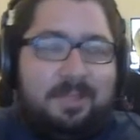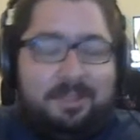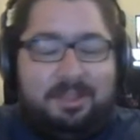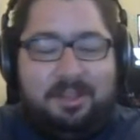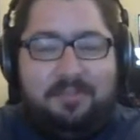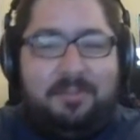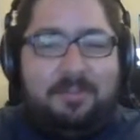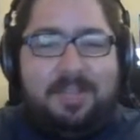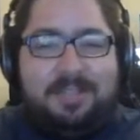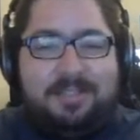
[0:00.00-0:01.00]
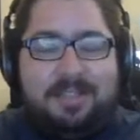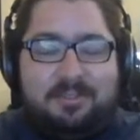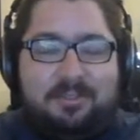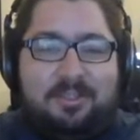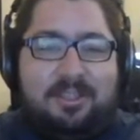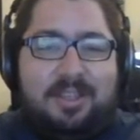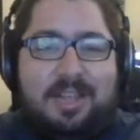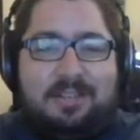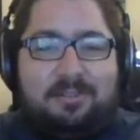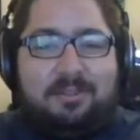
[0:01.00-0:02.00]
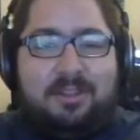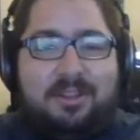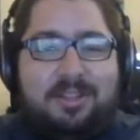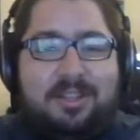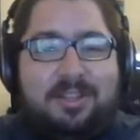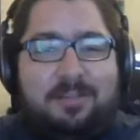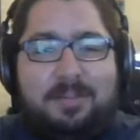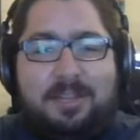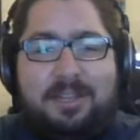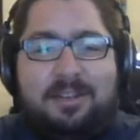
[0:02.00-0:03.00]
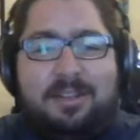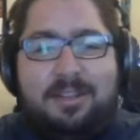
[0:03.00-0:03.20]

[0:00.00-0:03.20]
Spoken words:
none of it makes sense for the actual content coming in